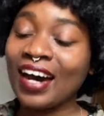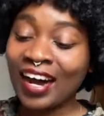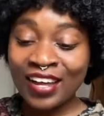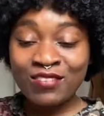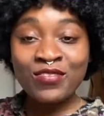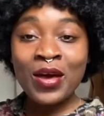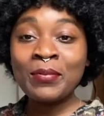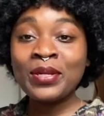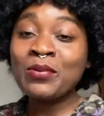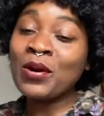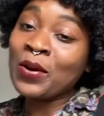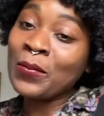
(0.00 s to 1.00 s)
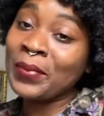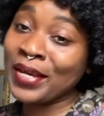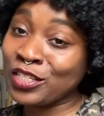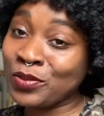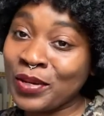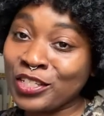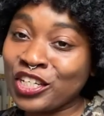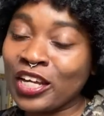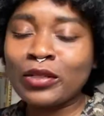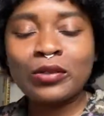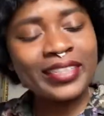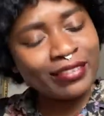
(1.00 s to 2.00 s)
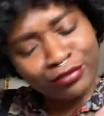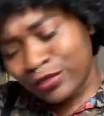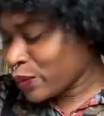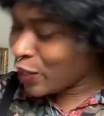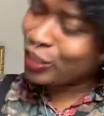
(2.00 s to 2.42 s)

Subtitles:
Hi family, welcome back to my channel. If you